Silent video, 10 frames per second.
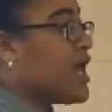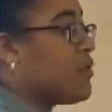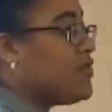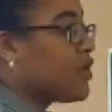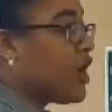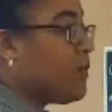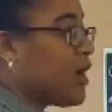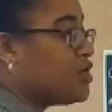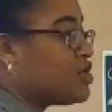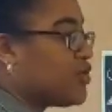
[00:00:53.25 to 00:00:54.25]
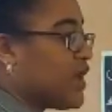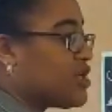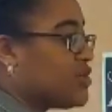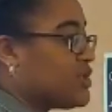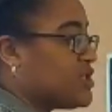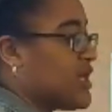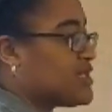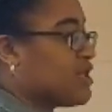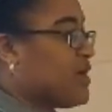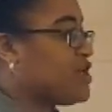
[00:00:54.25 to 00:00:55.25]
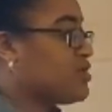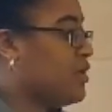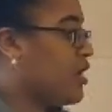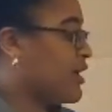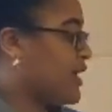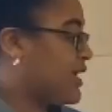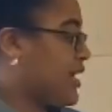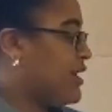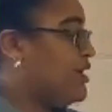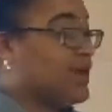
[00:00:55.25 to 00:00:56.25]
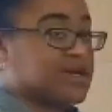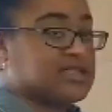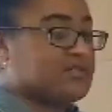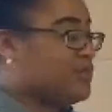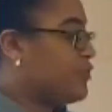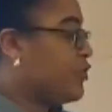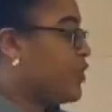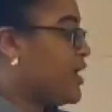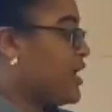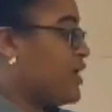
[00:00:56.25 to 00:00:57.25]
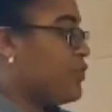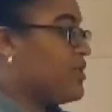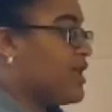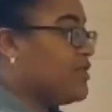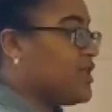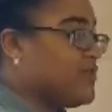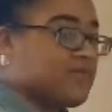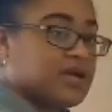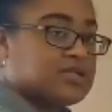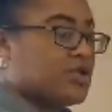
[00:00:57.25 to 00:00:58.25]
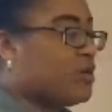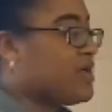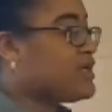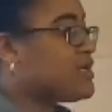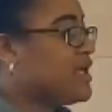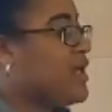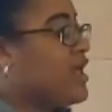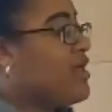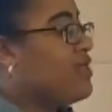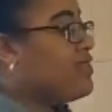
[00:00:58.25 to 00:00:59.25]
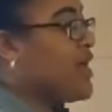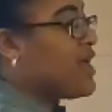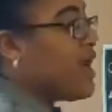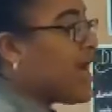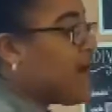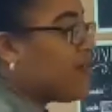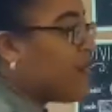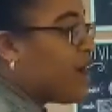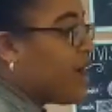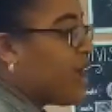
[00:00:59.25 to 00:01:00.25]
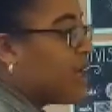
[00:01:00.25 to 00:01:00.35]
And we've got our punctuation, which is exclamation mark, again, like I said before, within the inverted commas. Then I have my